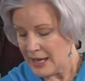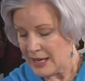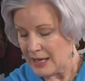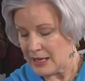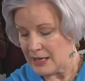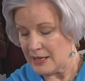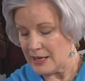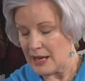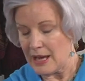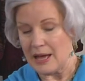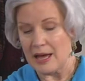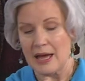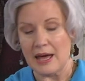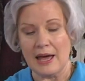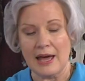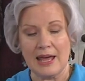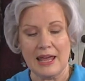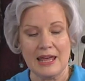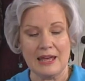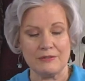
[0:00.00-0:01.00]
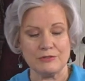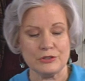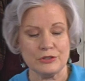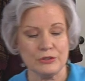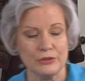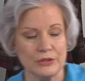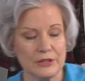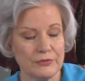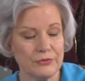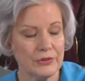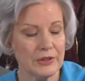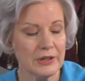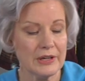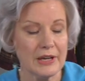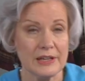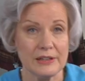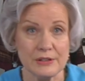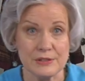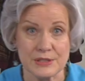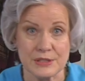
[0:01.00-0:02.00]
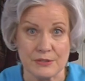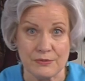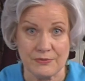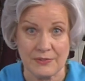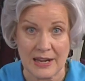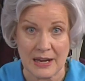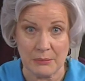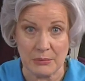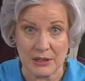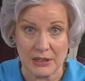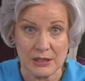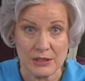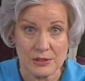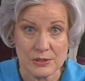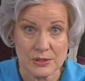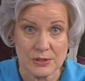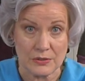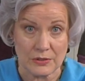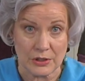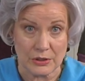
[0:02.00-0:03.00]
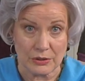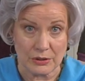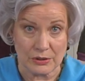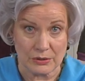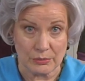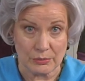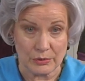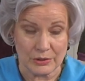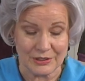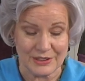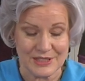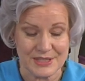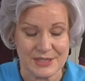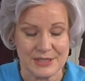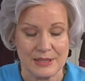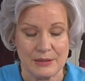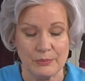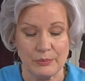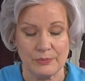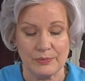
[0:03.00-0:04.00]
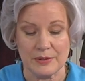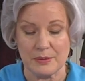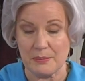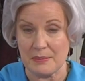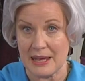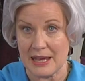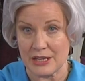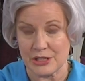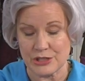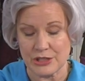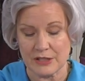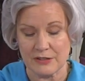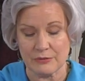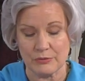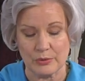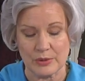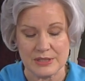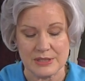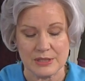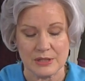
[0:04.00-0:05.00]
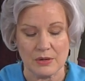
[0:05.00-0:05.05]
And I have two different colors of fabric here so that you can really see the magic of what's